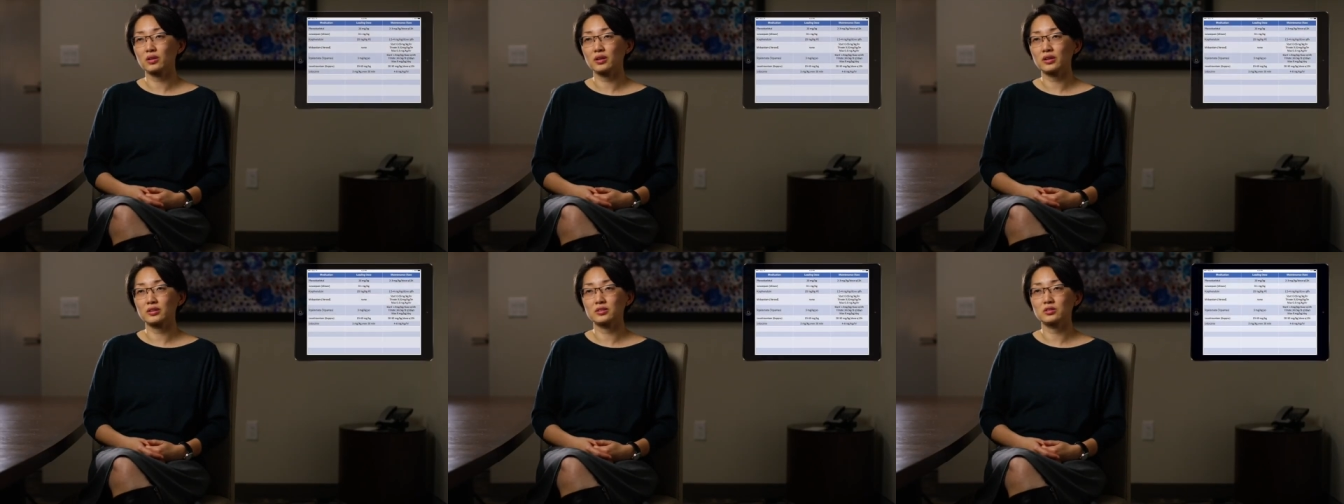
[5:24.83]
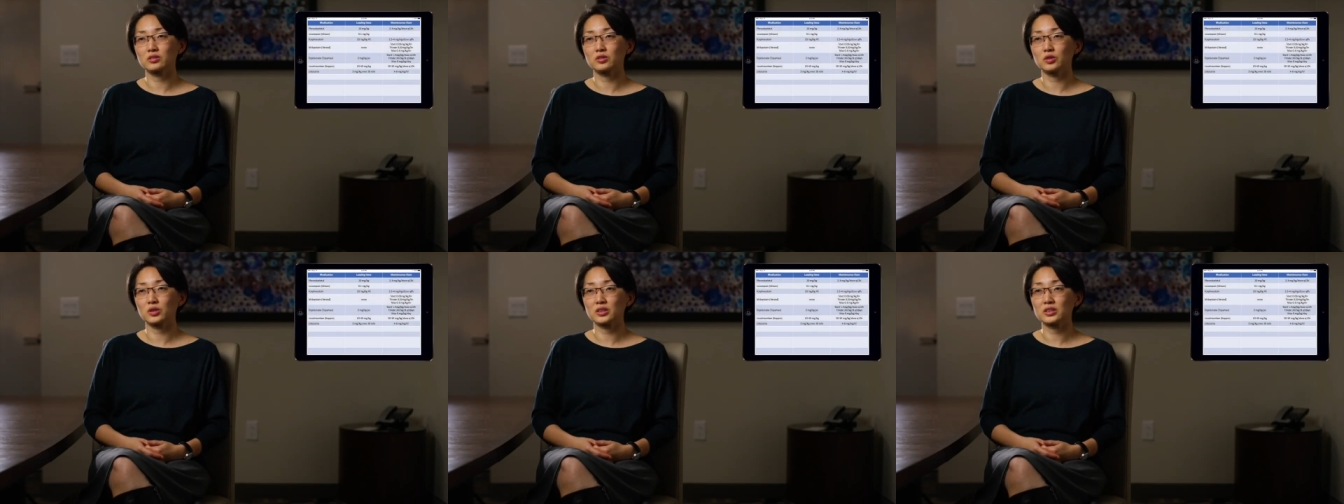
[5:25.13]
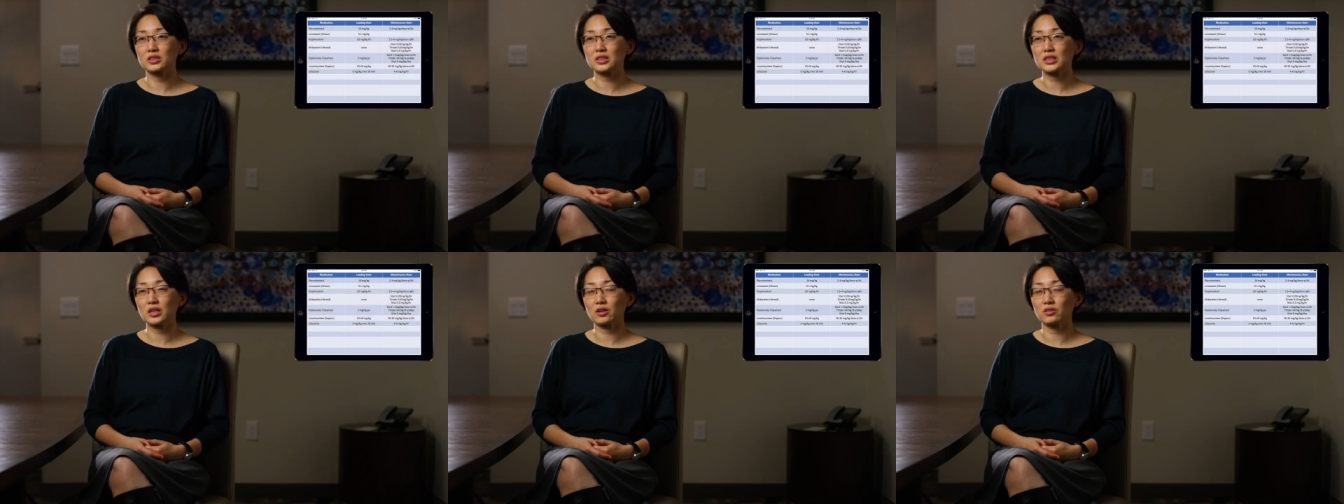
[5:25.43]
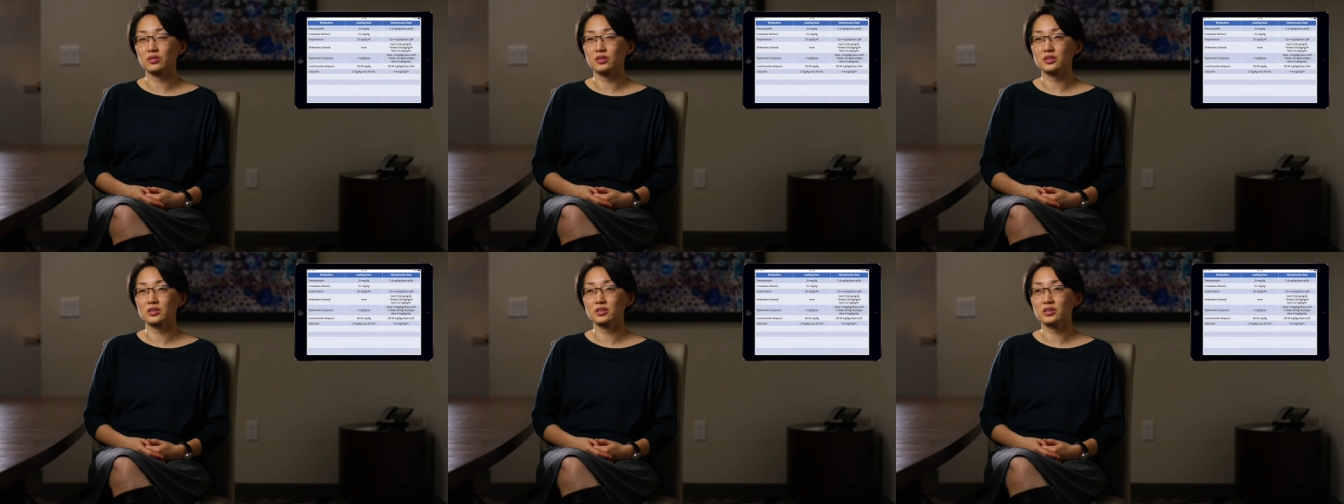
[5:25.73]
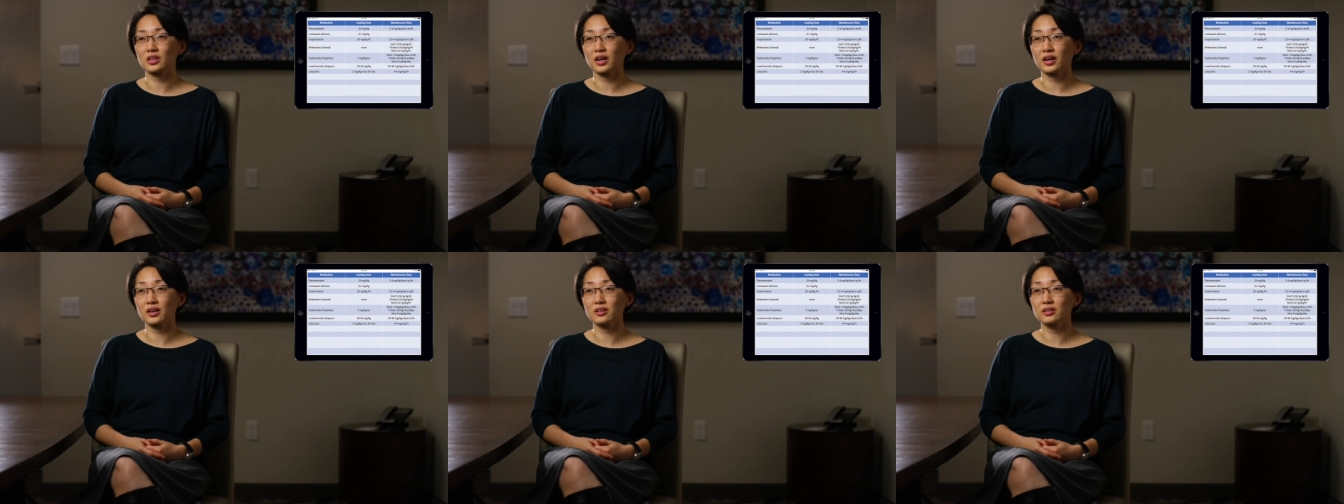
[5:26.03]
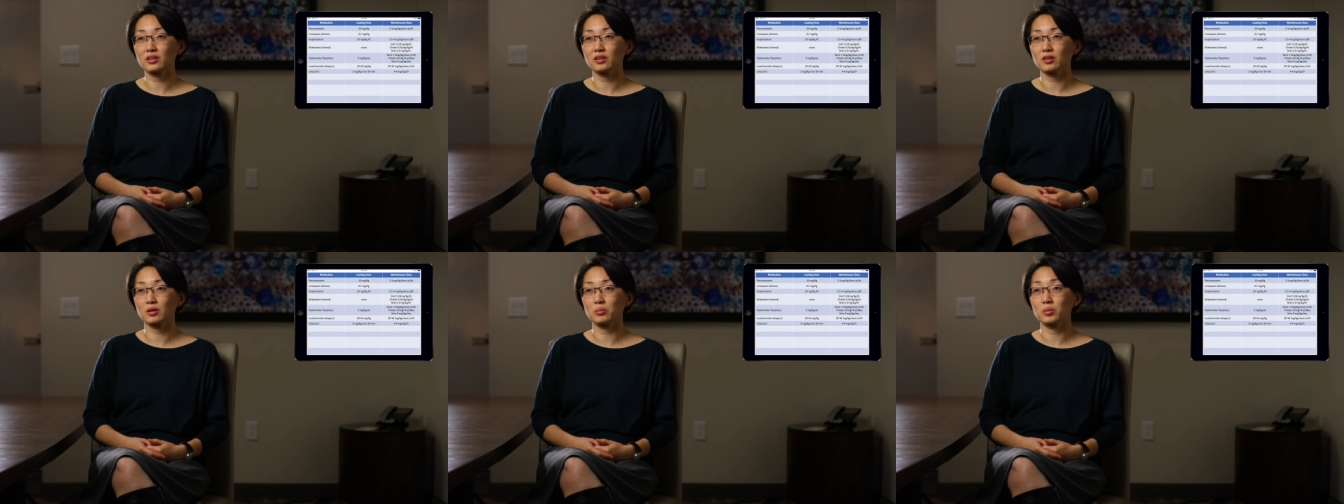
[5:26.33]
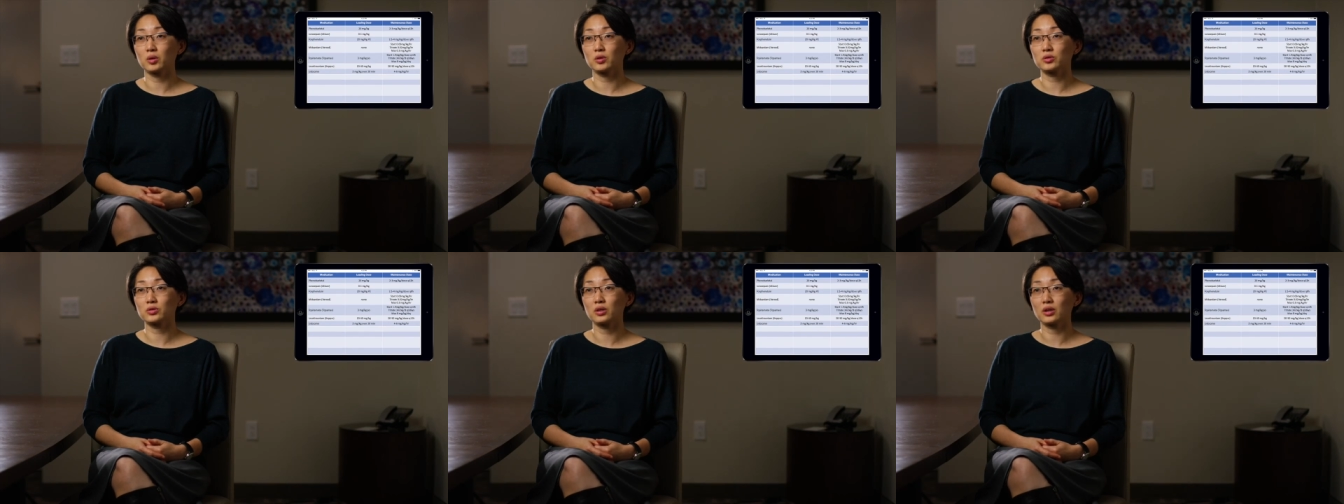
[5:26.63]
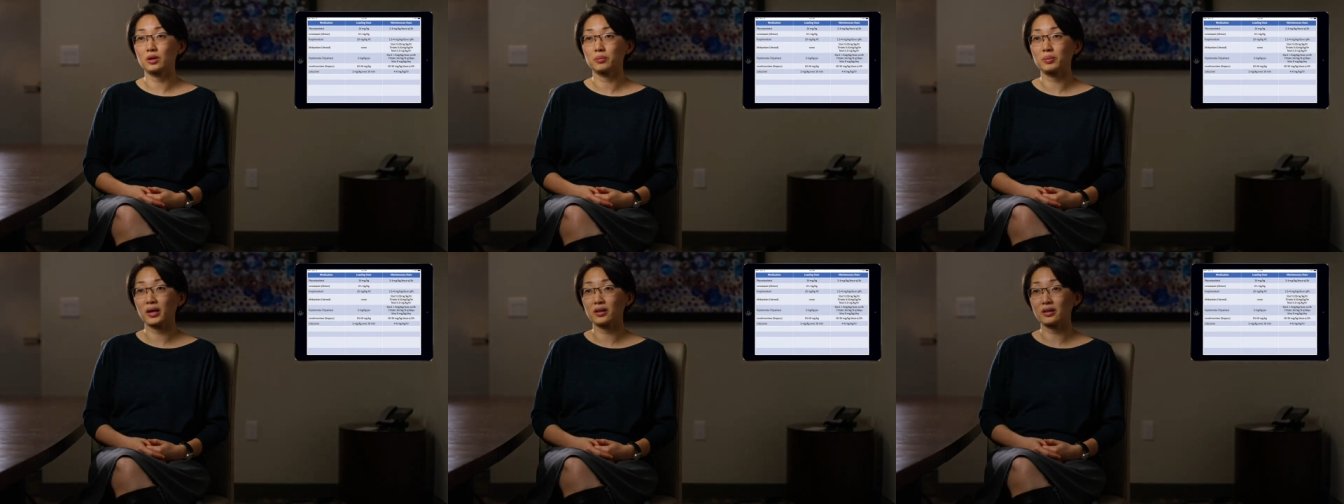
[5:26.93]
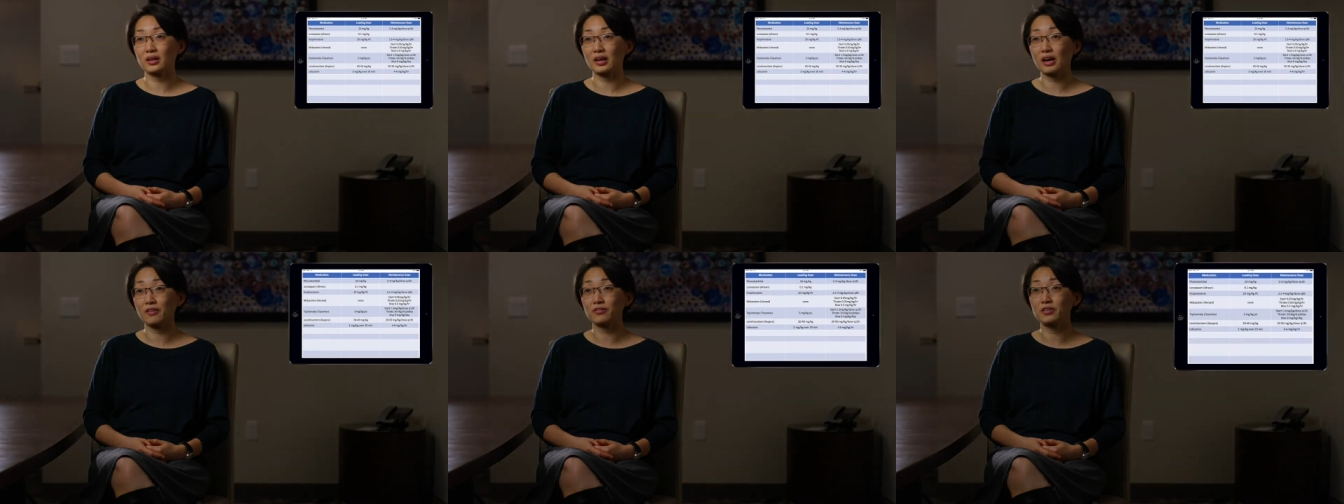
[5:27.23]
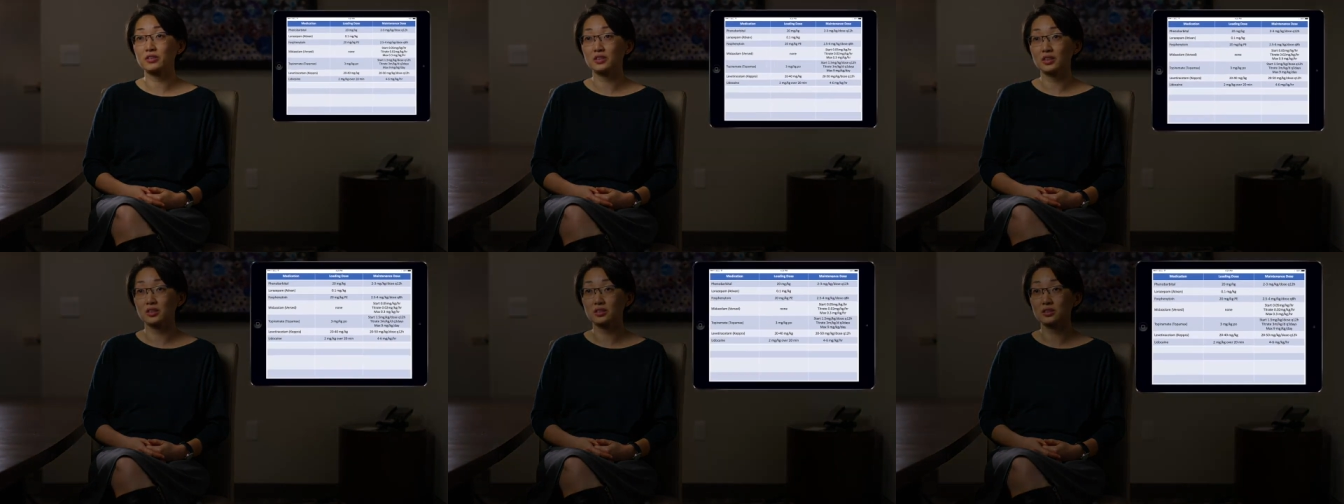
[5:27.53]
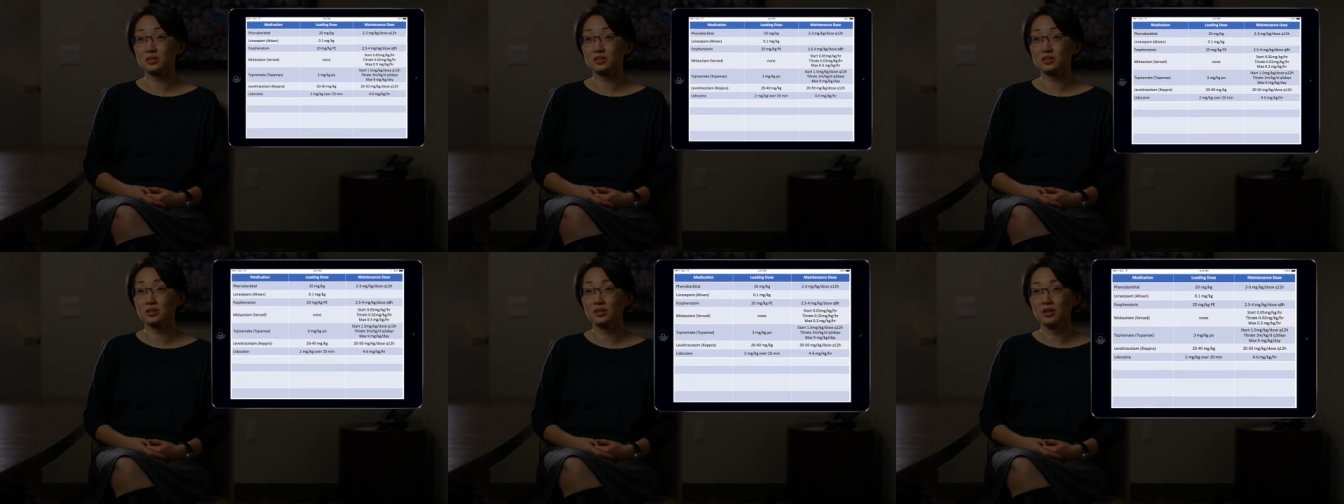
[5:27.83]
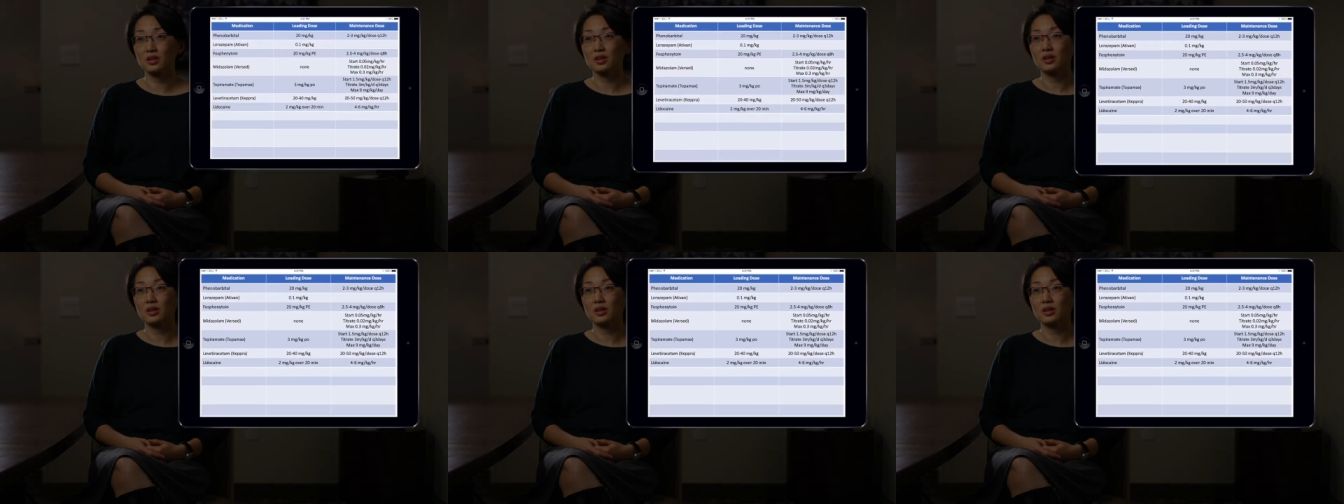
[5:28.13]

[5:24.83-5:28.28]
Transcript: As you can see on the slide, there are multi- about a half a dozen